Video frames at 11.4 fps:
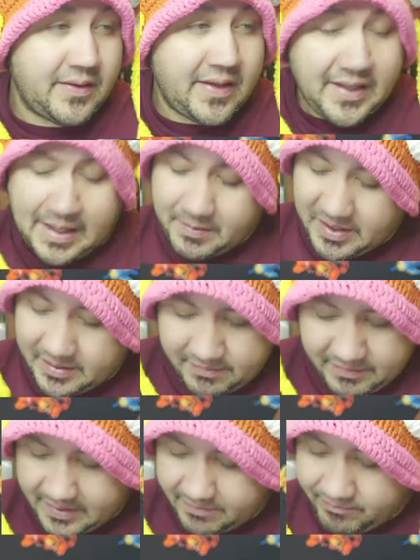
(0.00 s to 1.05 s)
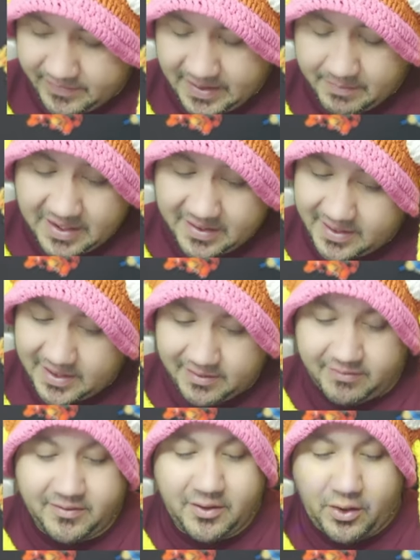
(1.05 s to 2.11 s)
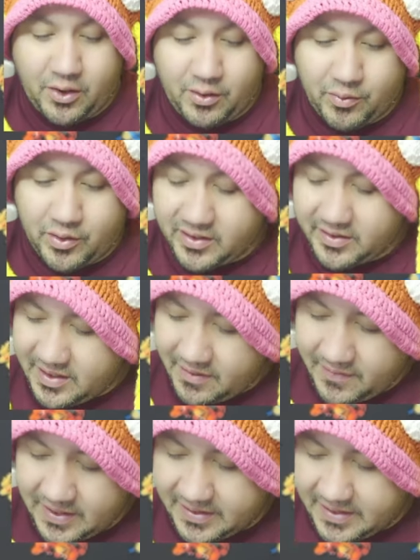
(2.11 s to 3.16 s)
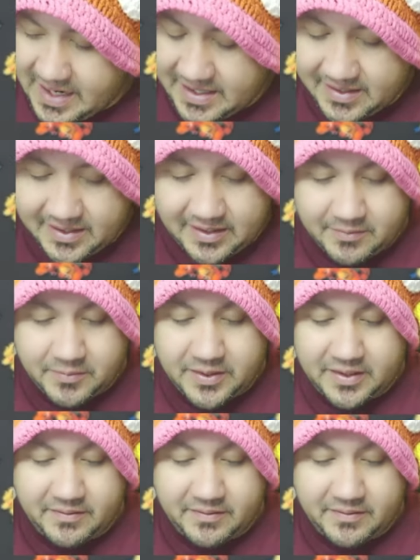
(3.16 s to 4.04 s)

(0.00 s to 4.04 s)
I mean, it, I'm not saying the artwork is not fantastic, but